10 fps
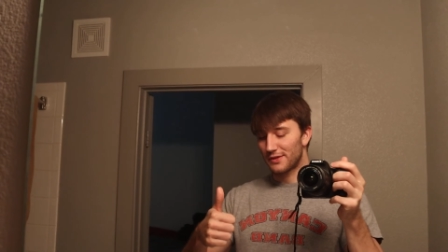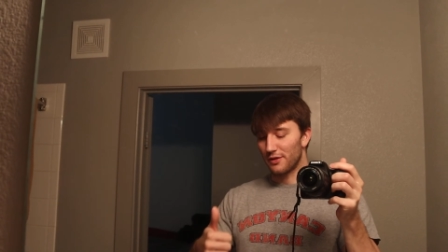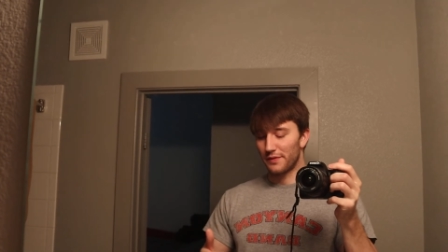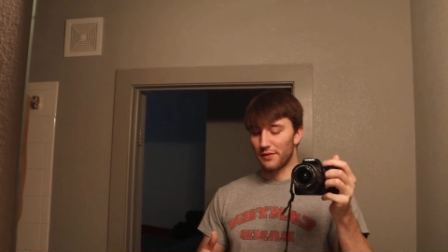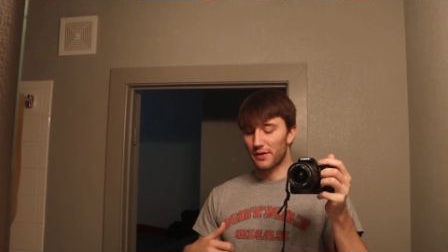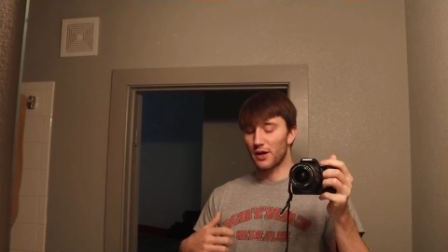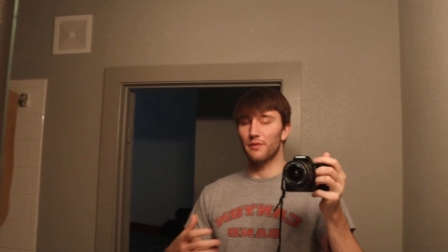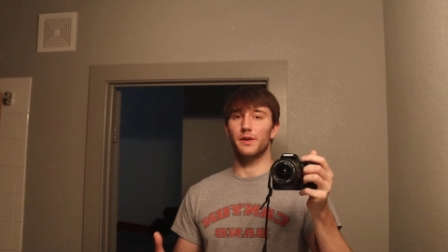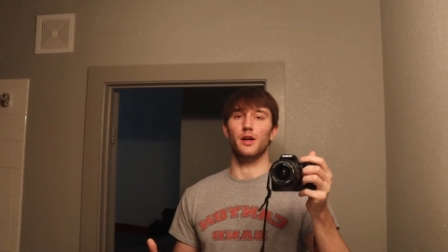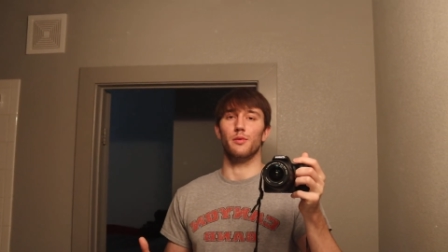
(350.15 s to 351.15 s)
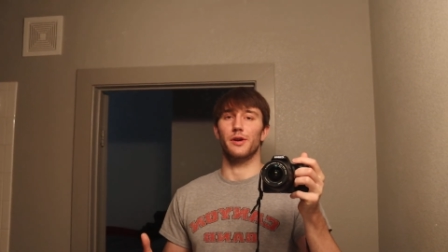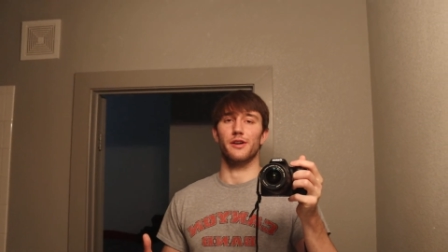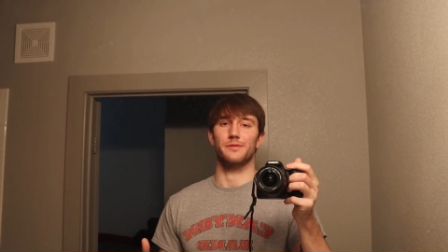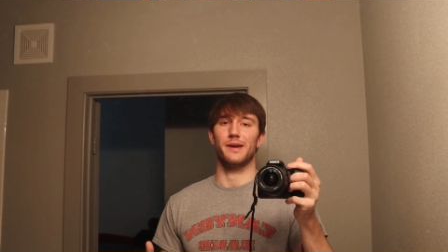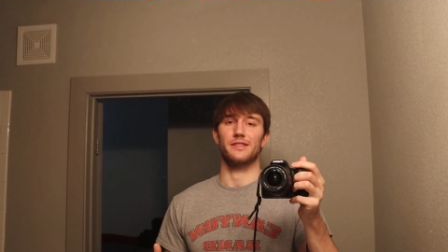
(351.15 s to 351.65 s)
Hopefully with COVID, y'all are wearing
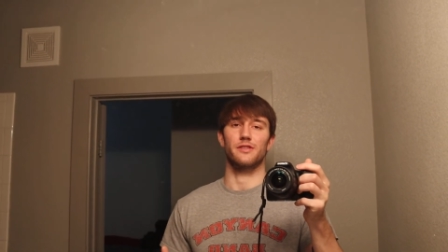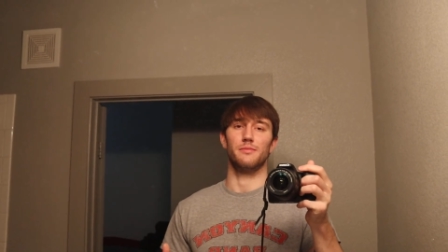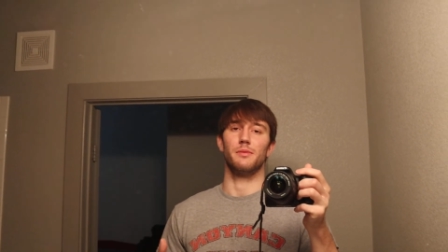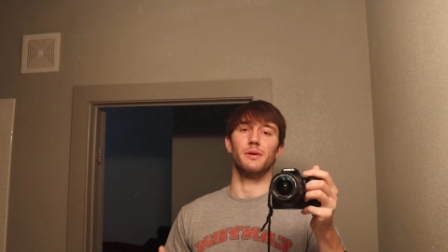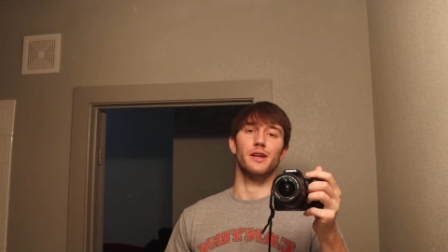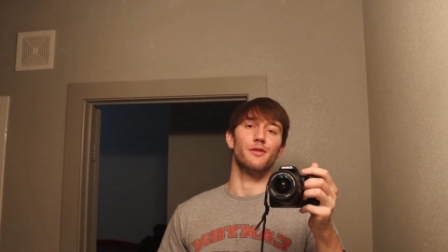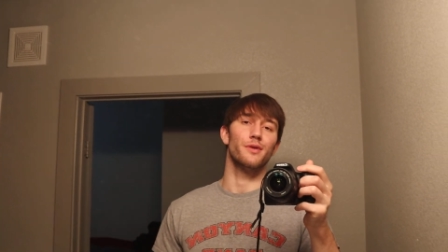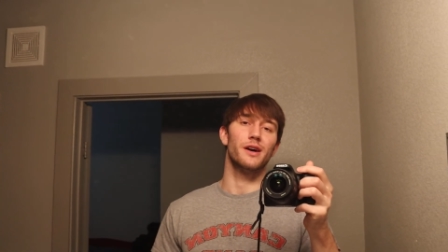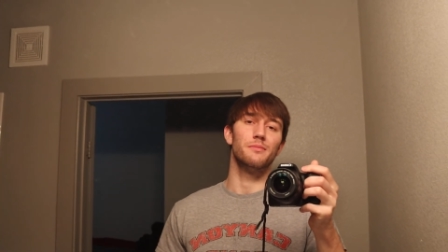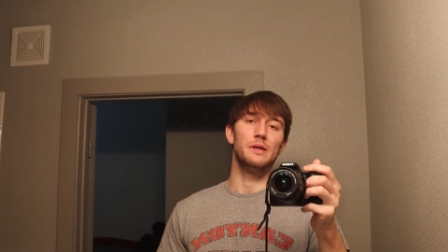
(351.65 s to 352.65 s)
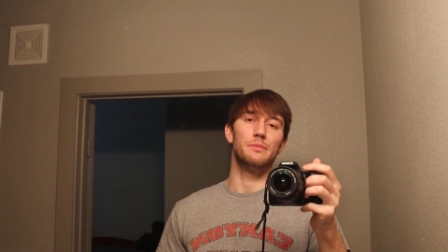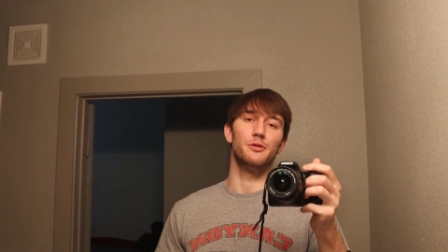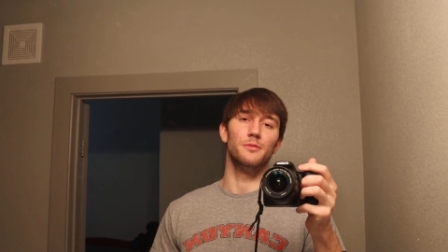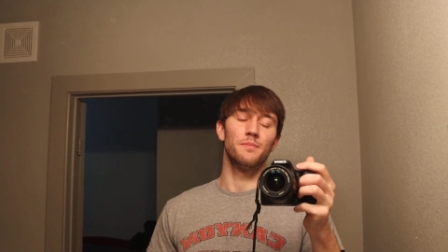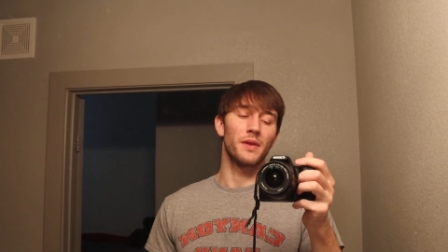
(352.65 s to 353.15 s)
your masks around public and around
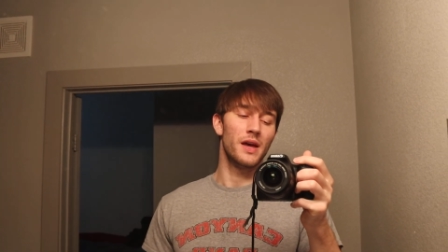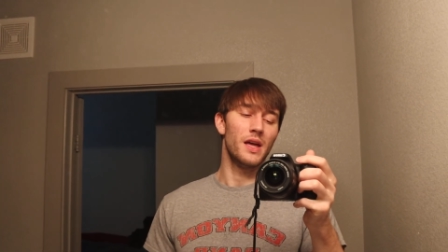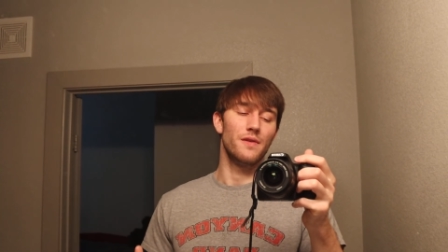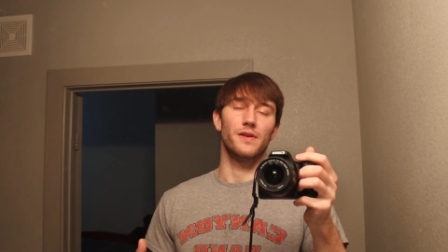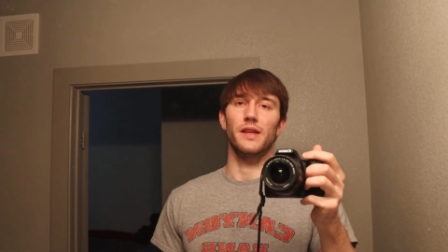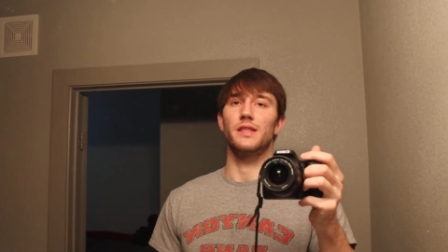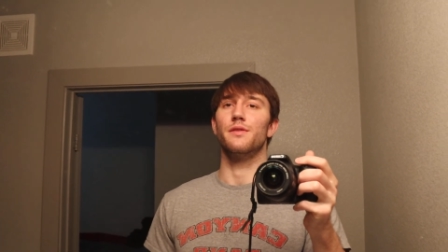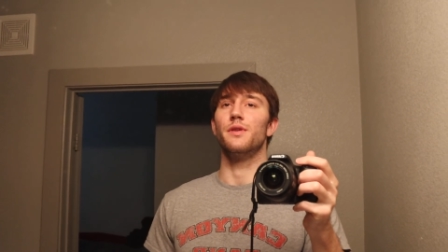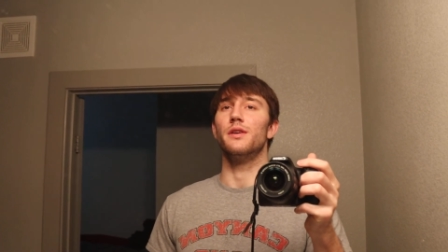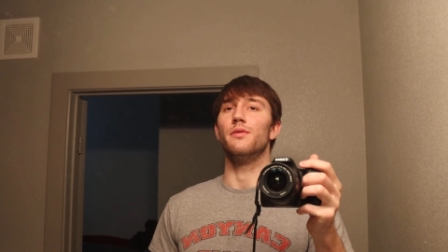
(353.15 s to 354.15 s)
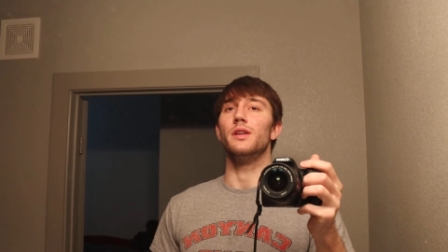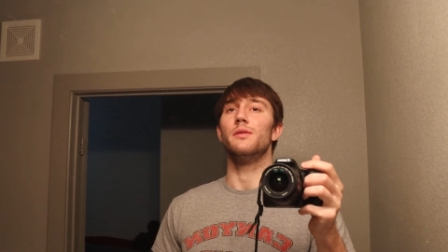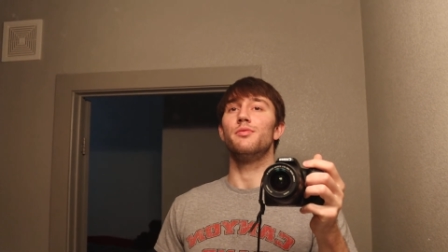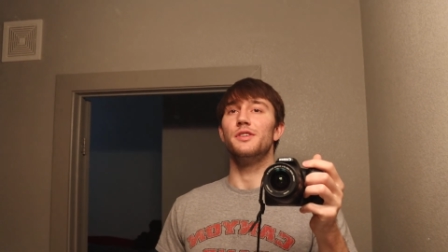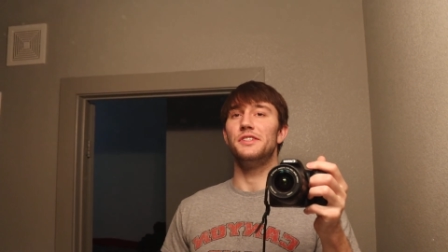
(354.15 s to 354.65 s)
people. If you could like the video, really
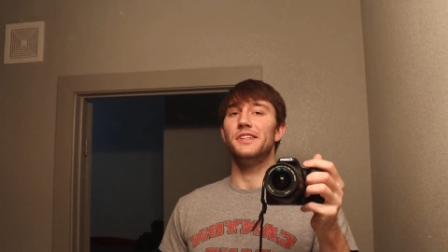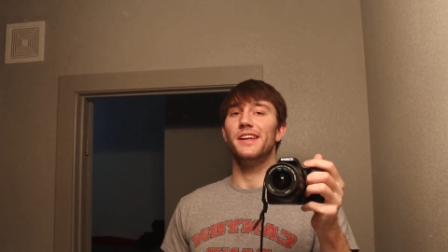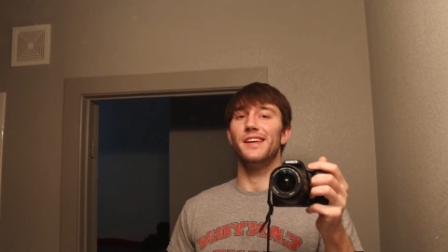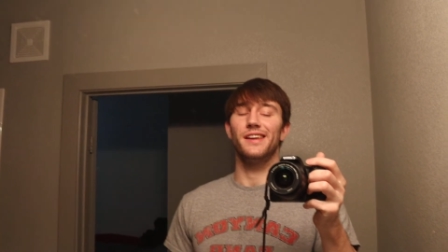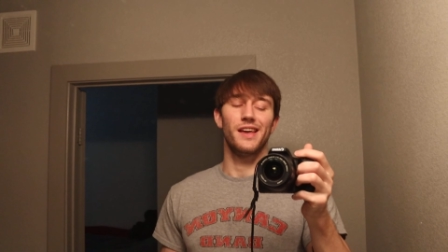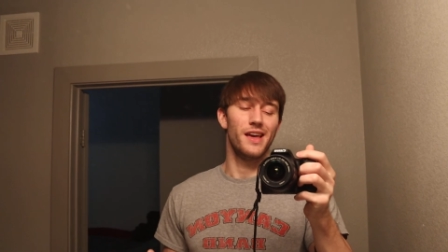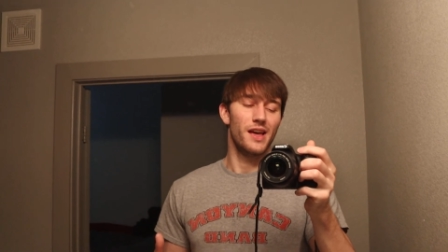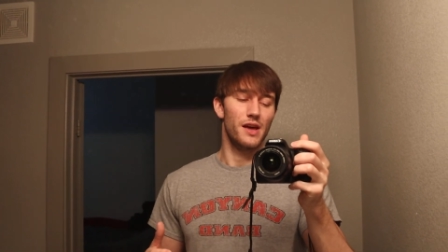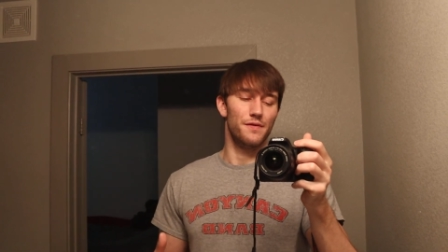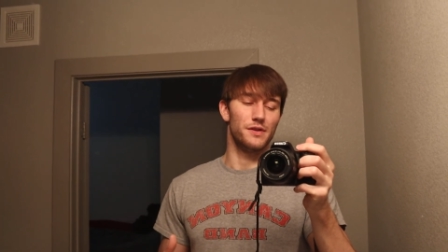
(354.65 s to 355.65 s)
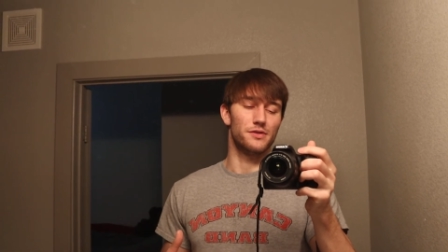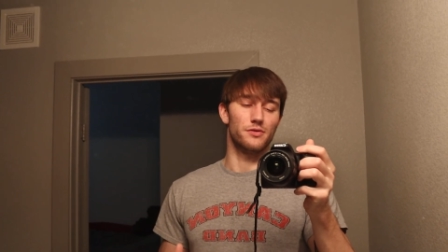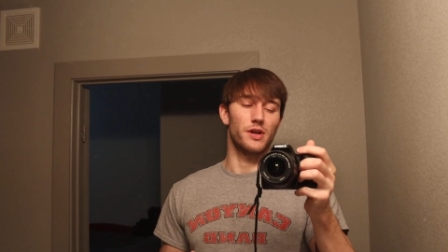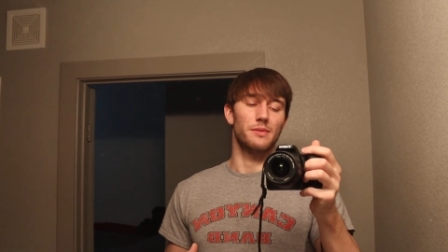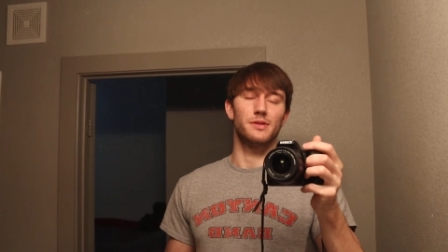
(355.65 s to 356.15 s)
appreciate it. If you could
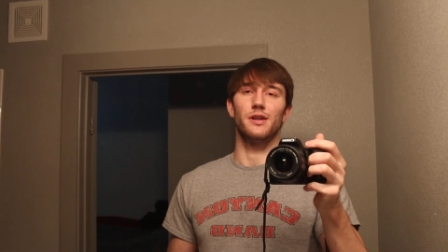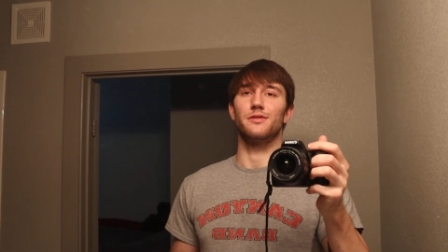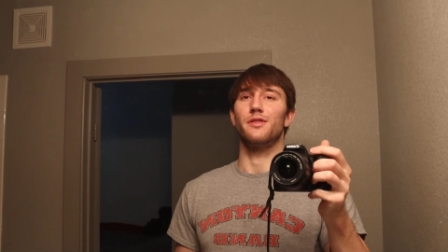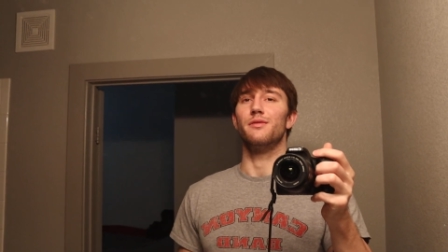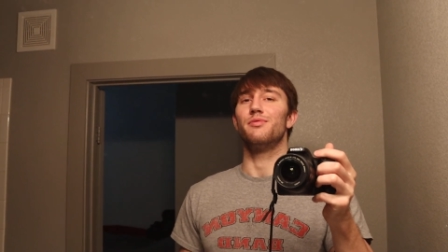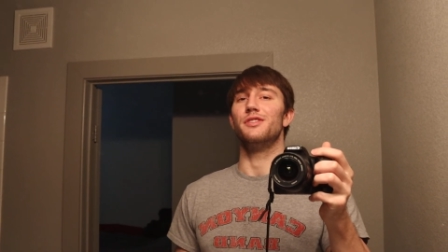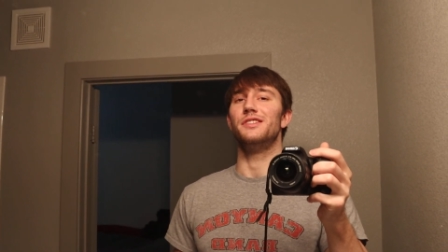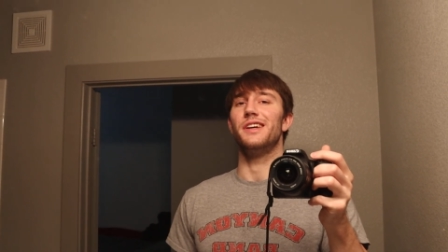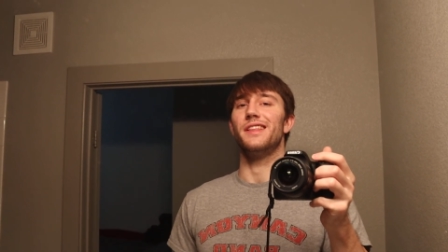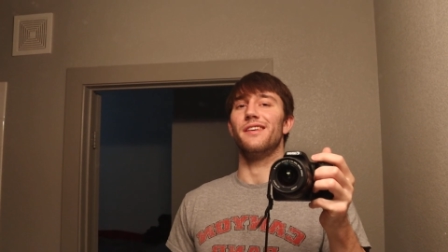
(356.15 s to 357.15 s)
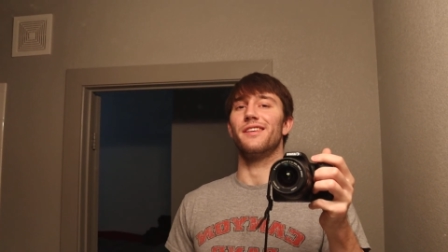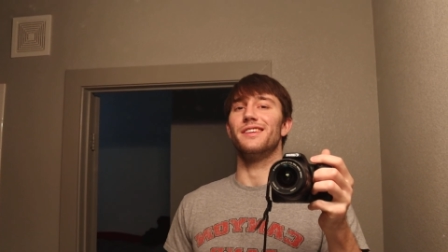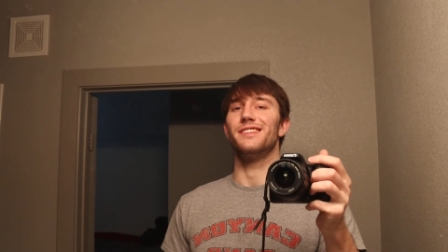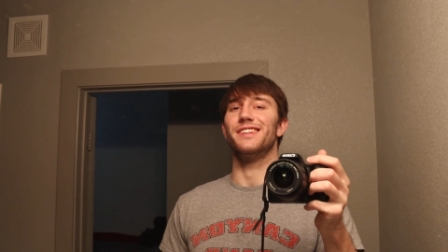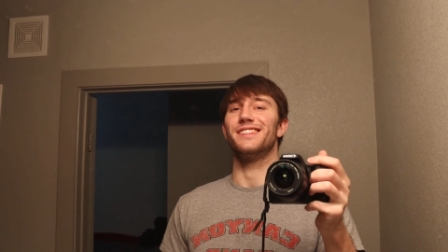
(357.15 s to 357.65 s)
subscribe to the channel, so they appreciate that. I'll
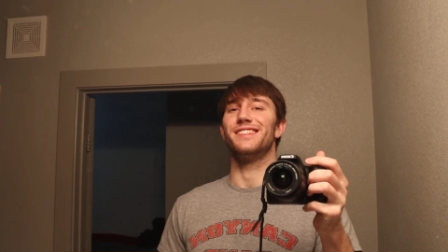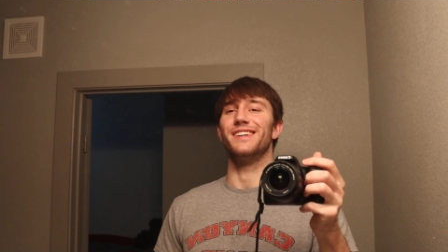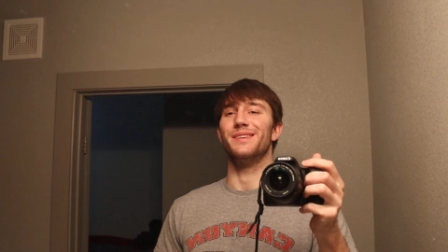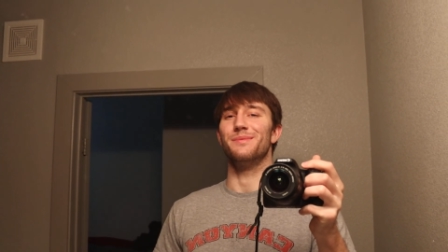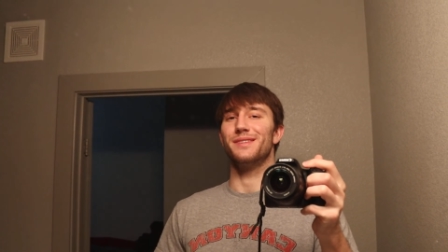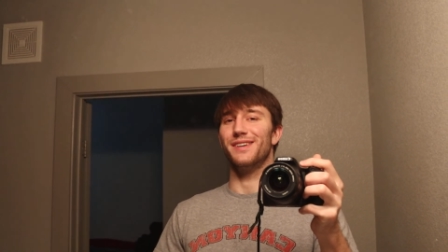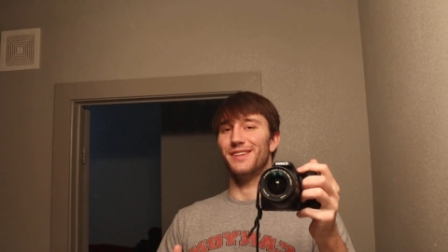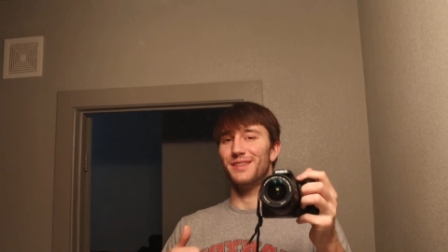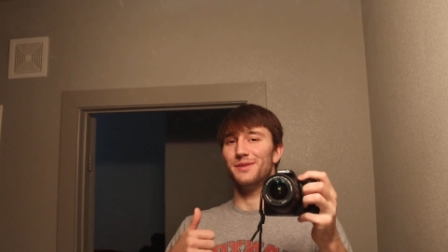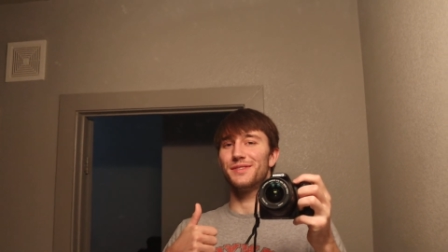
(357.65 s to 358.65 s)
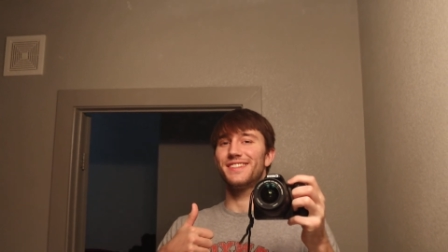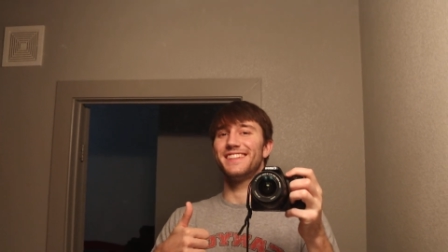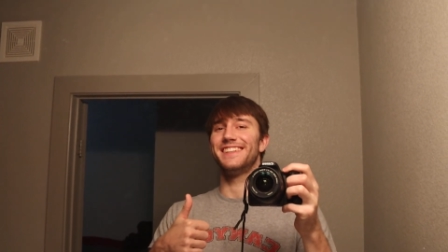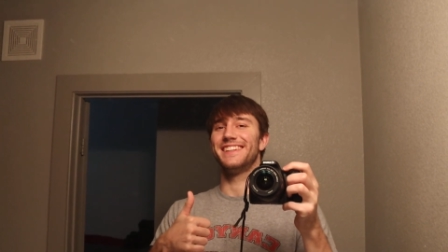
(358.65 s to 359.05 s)
catch you next time. So adios.